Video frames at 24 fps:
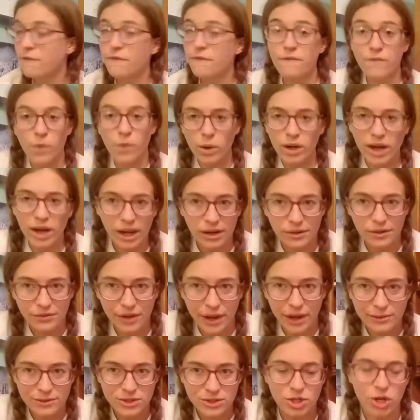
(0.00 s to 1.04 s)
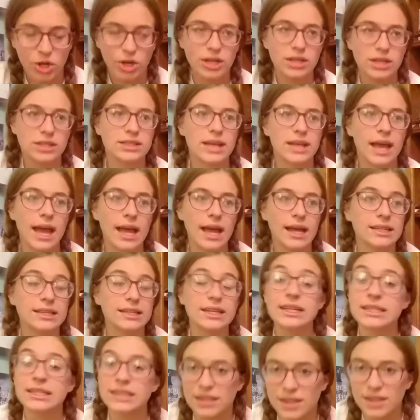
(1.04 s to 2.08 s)
4 out of 5 stars, and
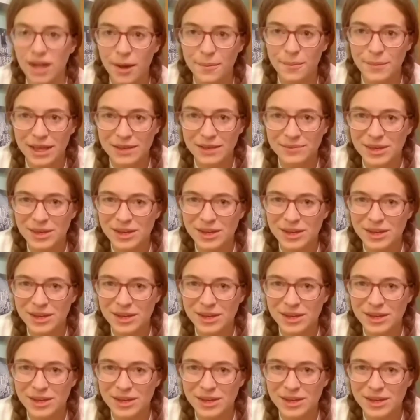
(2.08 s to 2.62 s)
it did not make me